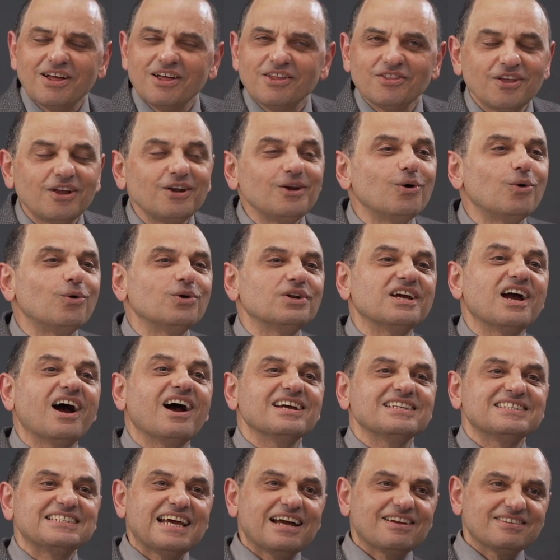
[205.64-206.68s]
The Lord
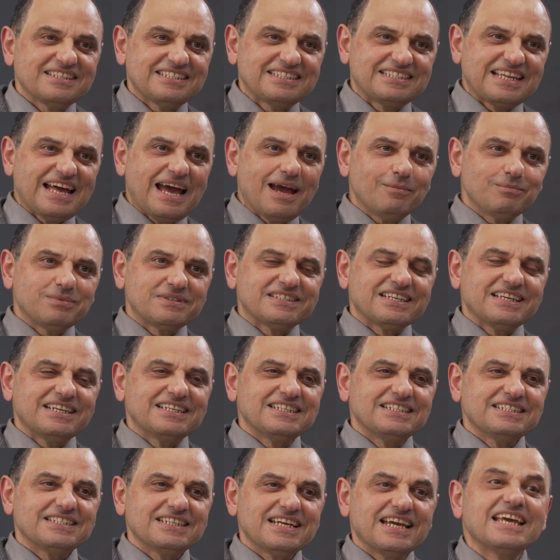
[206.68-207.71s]
guides our steps
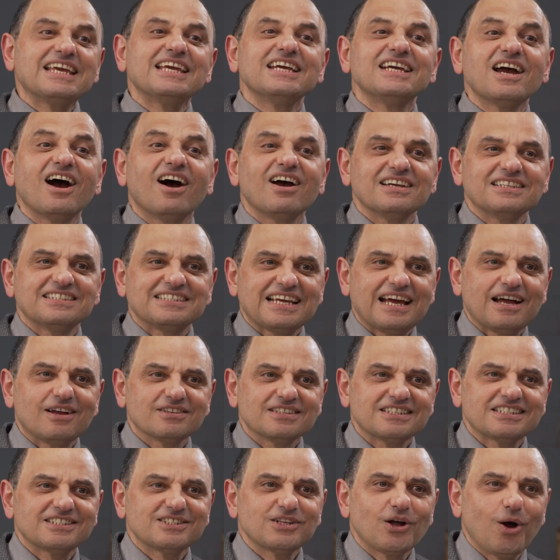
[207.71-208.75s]
and He guides our
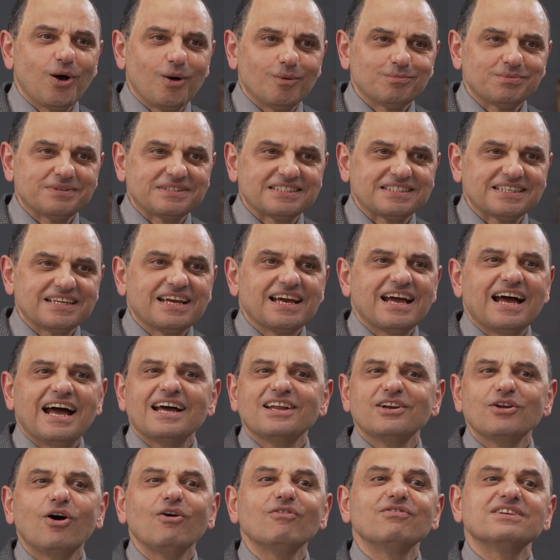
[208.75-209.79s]
stops.
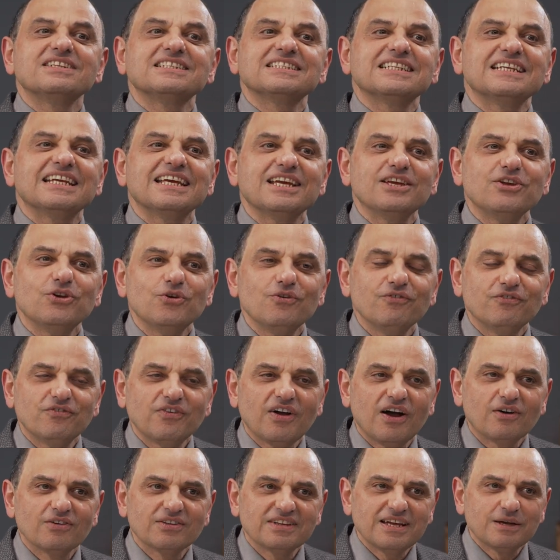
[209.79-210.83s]
And obviously, you
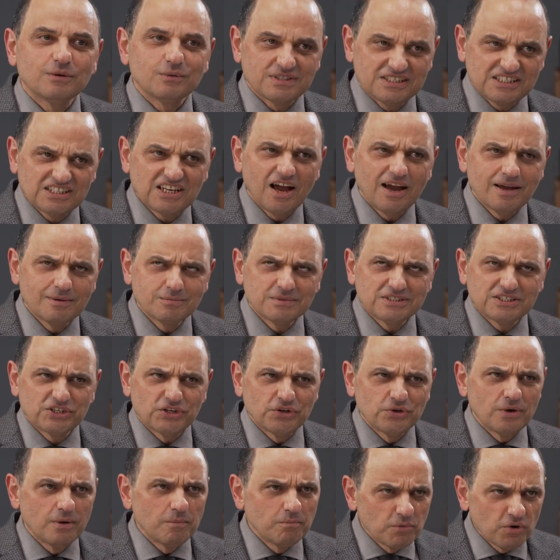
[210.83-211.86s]
felt it was time
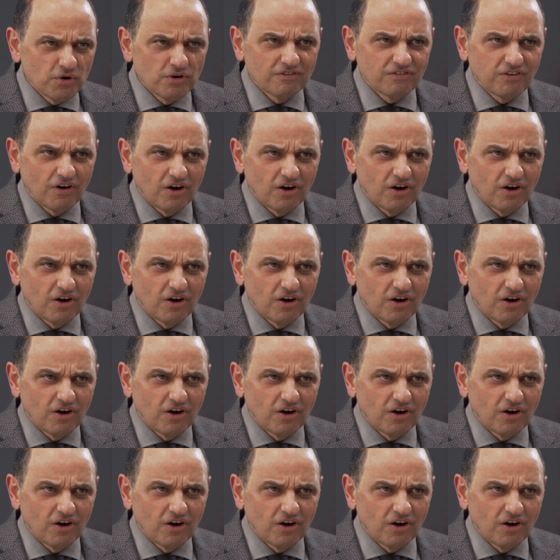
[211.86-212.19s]
to move